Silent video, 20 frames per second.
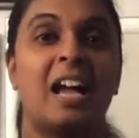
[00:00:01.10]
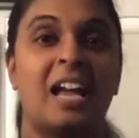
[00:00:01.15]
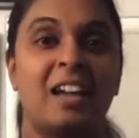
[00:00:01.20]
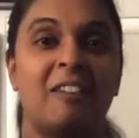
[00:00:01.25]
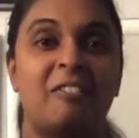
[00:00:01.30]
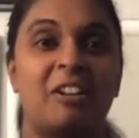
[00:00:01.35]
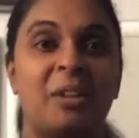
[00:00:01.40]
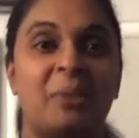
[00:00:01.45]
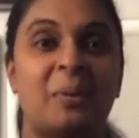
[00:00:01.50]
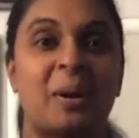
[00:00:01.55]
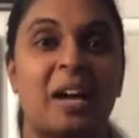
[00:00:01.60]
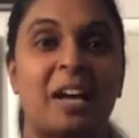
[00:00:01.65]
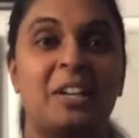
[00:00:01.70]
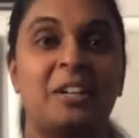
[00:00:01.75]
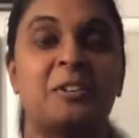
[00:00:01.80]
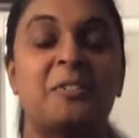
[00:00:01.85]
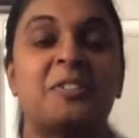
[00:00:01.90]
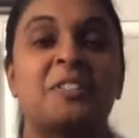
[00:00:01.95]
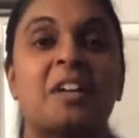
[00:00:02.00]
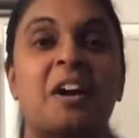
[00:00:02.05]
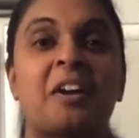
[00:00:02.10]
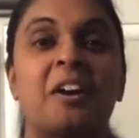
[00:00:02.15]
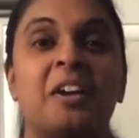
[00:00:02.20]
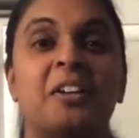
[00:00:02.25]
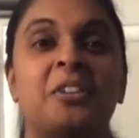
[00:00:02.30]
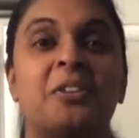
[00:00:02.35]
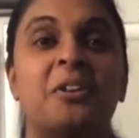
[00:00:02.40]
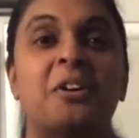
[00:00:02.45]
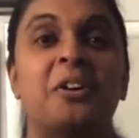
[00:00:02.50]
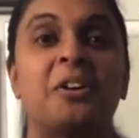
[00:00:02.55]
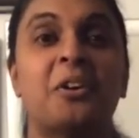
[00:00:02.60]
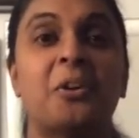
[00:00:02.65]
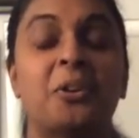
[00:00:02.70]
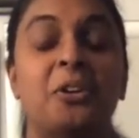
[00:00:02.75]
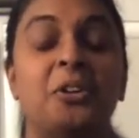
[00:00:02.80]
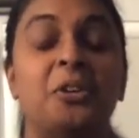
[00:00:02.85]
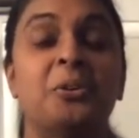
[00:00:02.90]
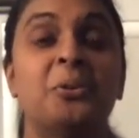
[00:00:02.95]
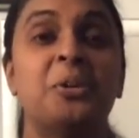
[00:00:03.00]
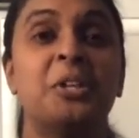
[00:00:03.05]
everyone. You've started your
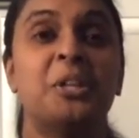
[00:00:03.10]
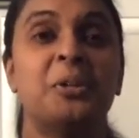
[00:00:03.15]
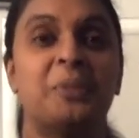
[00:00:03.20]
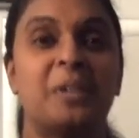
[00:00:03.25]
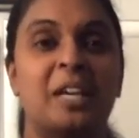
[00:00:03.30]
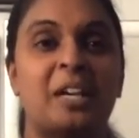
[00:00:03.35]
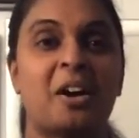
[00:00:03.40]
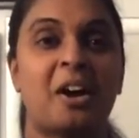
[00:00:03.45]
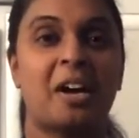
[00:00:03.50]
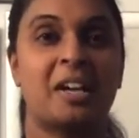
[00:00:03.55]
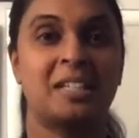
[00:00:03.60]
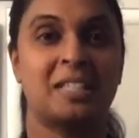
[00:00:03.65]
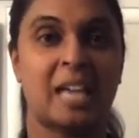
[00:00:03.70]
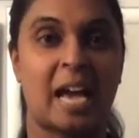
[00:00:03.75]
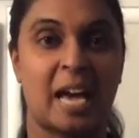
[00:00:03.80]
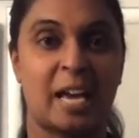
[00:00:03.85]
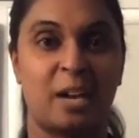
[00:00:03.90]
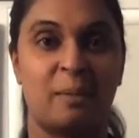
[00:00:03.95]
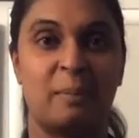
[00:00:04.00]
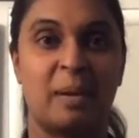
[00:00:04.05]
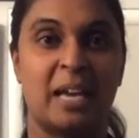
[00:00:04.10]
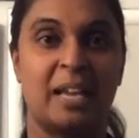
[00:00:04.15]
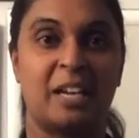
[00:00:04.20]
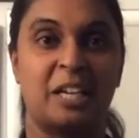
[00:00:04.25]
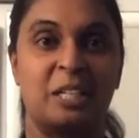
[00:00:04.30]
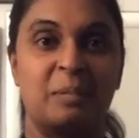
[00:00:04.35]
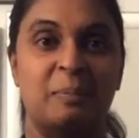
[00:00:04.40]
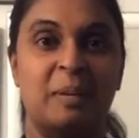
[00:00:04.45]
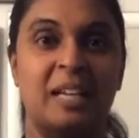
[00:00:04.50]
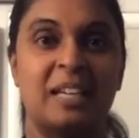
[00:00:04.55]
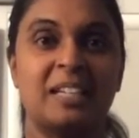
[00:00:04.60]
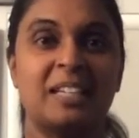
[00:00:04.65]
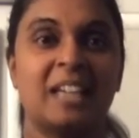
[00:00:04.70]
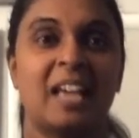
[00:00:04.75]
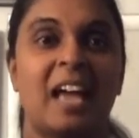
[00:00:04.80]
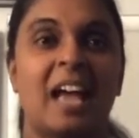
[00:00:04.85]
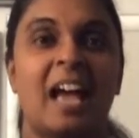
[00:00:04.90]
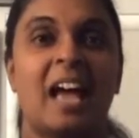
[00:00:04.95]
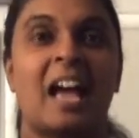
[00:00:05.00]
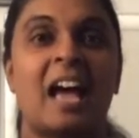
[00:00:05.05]
new unit on data management,
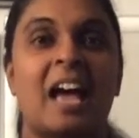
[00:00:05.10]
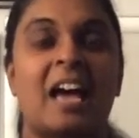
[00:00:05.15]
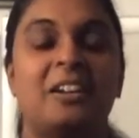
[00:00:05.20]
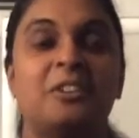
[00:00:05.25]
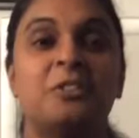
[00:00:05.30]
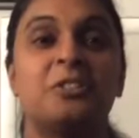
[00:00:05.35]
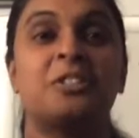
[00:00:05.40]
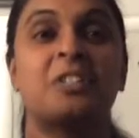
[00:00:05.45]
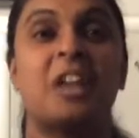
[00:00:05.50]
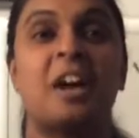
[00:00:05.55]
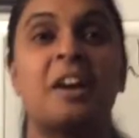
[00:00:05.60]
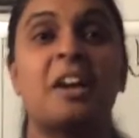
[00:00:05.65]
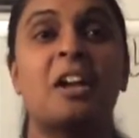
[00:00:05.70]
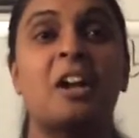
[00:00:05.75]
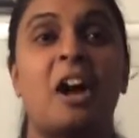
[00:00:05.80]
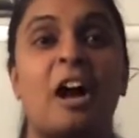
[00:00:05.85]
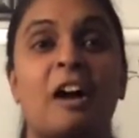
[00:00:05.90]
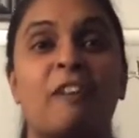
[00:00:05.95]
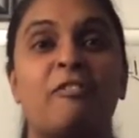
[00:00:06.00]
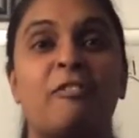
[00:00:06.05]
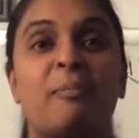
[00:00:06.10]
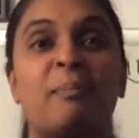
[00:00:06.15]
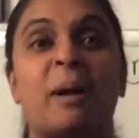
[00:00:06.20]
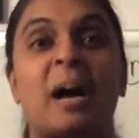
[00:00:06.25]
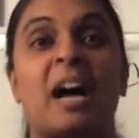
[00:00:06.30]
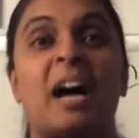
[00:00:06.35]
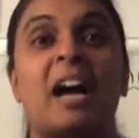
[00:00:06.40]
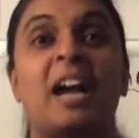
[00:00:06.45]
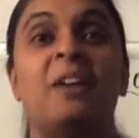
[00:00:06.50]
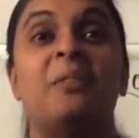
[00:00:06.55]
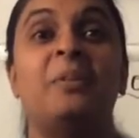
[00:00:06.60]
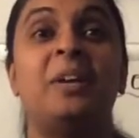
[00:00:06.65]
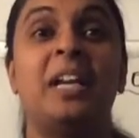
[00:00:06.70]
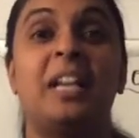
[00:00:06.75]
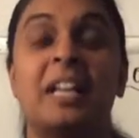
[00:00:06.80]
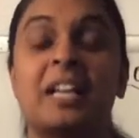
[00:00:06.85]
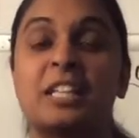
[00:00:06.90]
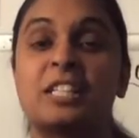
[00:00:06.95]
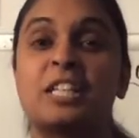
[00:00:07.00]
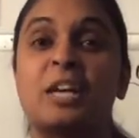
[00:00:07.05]
and you started off by
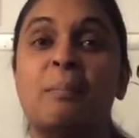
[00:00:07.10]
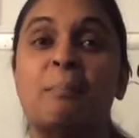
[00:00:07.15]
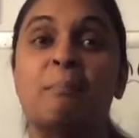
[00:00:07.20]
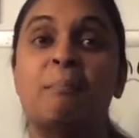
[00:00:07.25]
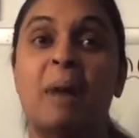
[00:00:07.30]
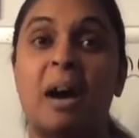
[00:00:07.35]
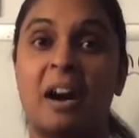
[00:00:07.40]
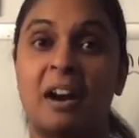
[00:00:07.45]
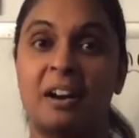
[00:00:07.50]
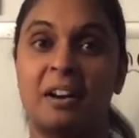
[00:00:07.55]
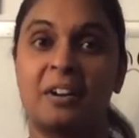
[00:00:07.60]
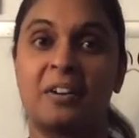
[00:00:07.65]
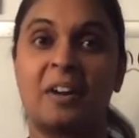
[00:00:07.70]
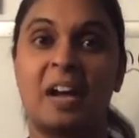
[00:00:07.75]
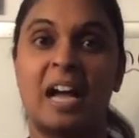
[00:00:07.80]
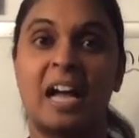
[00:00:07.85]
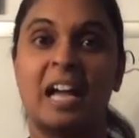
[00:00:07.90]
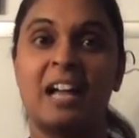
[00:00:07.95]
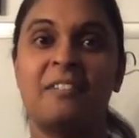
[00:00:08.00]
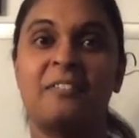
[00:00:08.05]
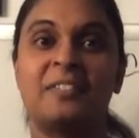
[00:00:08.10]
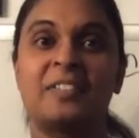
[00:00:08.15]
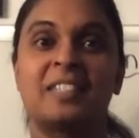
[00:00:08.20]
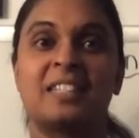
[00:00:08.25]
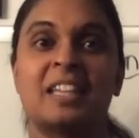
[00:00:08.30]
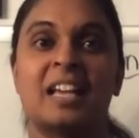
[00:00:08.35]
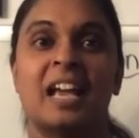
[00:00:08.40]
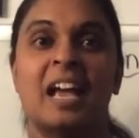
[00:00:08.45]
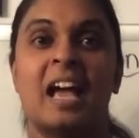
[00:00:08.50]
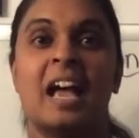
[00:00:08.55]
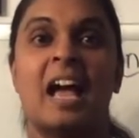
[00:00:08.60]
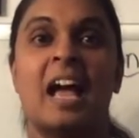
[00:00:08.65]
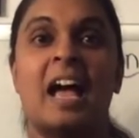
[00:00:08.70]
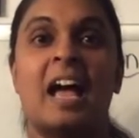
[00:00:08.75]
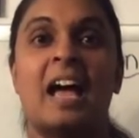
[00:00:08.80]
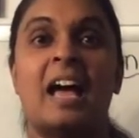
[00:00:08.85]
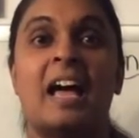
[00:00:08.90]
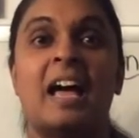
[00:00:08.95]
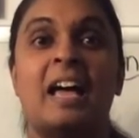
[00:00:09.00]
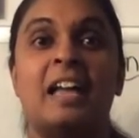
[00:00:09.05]
reading some bar graphs
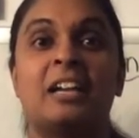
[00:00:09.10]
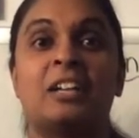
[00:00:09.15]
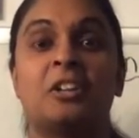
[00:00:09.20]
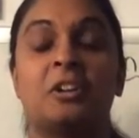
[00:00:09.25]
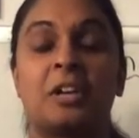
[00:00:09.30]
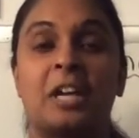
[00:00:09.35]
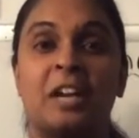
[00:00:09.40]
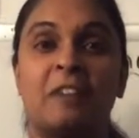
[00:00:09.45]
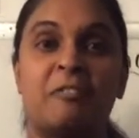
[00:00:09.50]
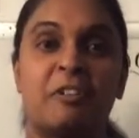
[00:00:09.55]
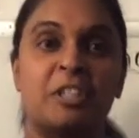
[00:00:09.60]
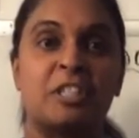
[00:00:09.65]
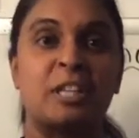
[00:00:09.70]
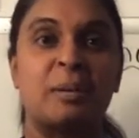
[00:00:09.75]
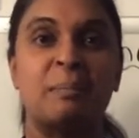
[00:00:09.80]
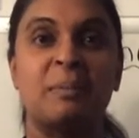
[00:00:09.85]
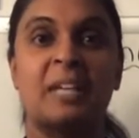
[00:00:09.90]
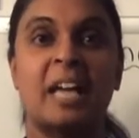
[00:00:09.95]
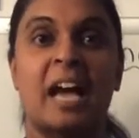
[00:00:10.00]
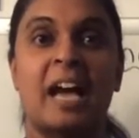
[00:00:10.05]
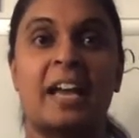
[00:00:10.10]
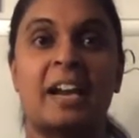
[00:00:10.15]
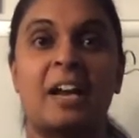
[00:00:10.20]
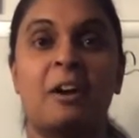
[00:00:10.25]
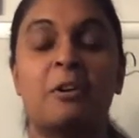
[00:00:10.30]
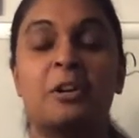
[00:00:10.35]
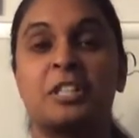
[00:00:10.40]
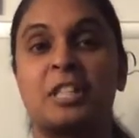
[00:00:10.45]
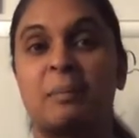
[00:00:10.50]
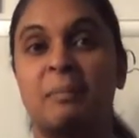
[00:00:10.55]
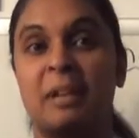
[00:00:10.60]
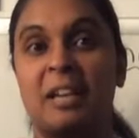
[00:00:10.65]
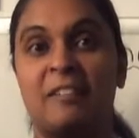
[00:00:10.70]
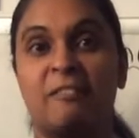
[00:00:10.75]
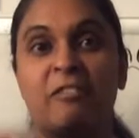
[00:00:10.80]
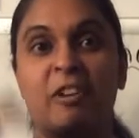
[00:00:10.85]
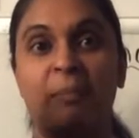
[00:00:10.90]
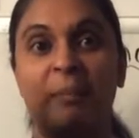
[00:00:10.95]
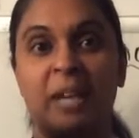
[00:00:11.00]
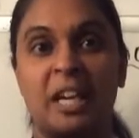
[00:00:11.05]
and looking for some data or some
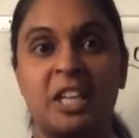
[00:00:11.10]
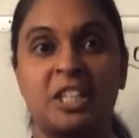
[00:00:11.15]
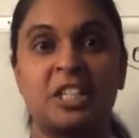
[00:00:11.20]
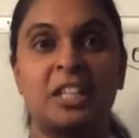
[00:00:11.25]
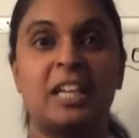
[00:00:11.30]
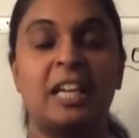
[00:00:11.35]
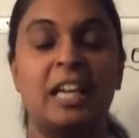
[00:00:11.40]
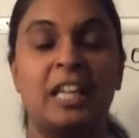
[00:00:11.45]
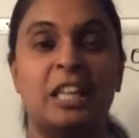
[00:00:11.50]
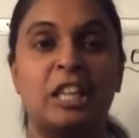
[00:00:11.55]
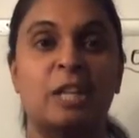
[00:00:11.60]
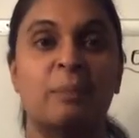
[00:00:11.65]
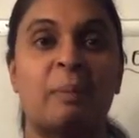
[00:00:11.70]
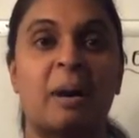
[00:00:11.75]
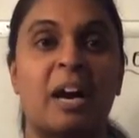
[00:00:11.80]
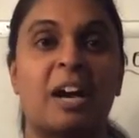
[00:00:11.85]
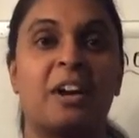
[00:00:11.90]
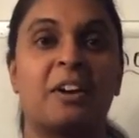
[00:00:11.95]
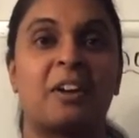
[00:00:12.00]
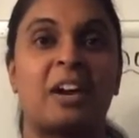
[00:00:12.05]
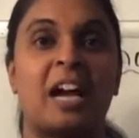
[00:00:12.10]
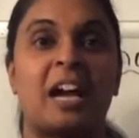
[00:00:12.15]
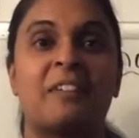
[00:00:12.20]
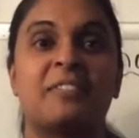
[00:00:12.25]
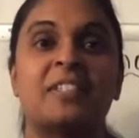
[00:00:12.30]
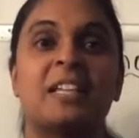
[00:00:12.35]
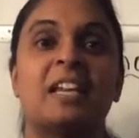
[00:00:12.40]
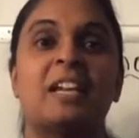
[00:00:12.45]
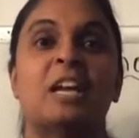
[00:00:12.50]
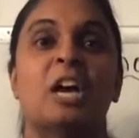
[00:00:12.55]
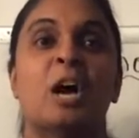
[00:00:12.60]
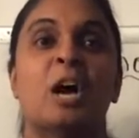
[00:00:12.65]
information in the bar graphs. And